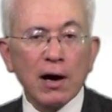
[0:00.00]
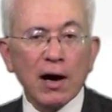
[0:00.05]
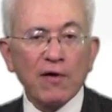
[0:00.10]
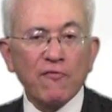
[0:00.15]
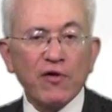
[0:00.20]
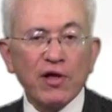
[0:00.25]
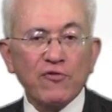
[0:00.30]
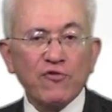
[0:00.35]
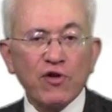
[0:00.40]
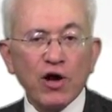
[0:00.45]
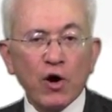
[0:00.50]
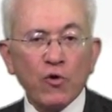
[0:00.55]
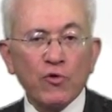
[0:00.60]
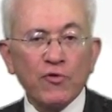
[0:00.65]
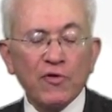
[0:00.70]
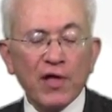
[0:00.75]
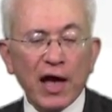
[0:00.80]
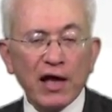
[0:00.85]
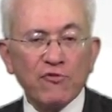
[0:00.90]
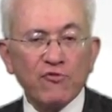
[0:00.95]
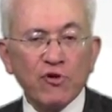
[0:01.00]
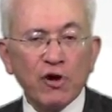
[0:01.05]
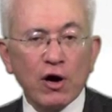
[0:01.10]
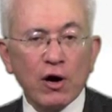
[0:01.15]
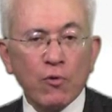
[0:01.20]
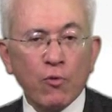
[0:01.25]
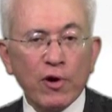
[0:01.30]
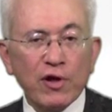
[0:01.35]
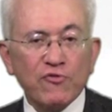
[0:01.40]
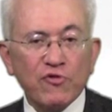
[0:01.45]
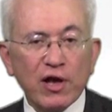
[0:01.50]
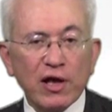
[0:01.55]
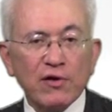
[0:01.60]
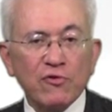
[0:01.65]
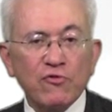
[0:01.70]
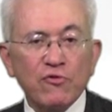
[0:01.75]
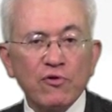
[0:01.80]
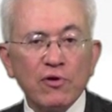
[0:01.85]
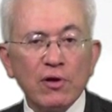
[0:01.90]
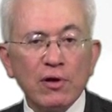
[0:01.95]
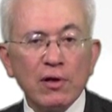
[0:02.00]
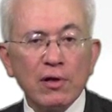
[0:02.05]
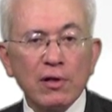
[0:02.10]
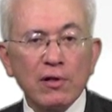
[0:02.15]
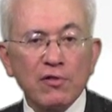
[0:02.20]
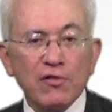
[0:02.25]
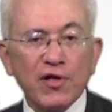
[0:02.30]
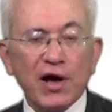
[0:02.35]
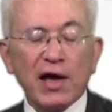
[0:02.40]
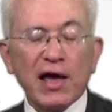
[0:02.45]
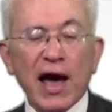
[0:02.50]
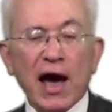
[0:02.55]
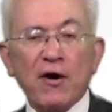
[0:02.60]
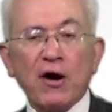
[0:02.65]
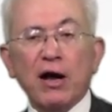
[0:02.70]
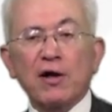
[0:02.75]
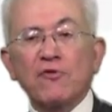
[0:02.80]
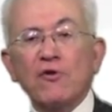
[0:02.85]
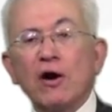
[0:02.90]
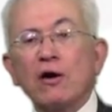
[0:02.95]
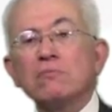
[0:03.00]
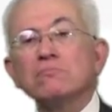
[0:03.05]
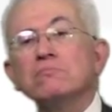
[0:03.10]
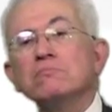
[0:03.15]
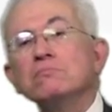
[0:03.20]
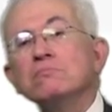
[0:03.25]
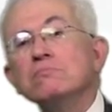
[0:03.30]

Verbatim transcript: of its own nature, which is the character